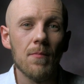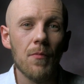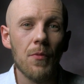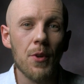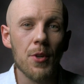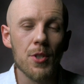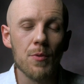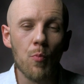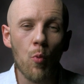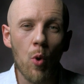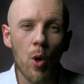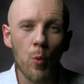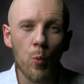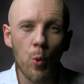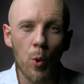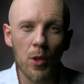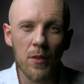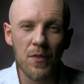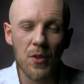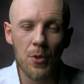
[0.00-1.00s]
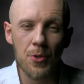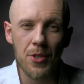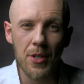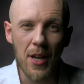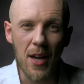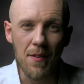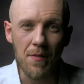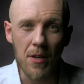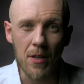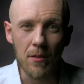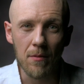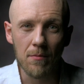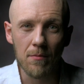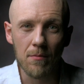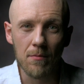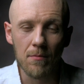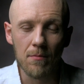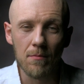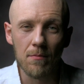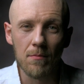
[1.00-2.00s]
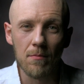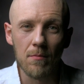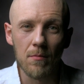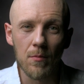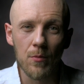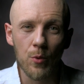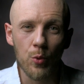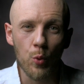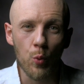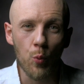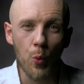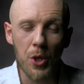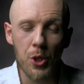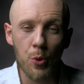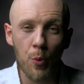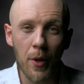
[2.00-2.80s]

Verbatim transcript: There's more worldviews than ever. Which